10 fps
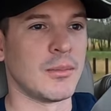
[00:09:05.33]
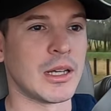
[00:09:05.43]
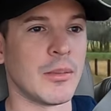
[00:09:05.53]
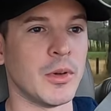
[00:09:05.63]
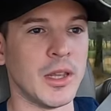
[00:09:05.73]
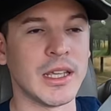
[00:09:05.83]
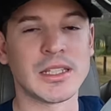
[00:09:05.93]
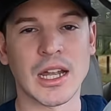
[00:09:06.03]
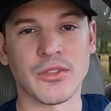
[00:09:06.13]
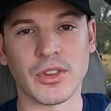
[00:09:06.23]
but I'm really
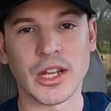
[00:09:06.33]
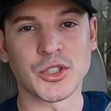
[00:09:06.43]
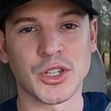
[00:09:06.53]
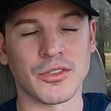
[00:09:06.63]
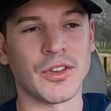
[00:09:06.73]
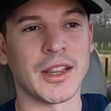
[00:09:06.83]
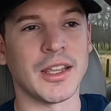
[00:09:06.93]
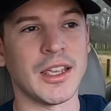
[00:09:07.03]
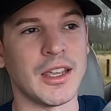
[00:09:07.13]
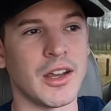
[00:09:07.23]
excited for that truck to finally
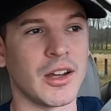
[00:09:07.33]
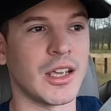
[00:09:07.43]
get here,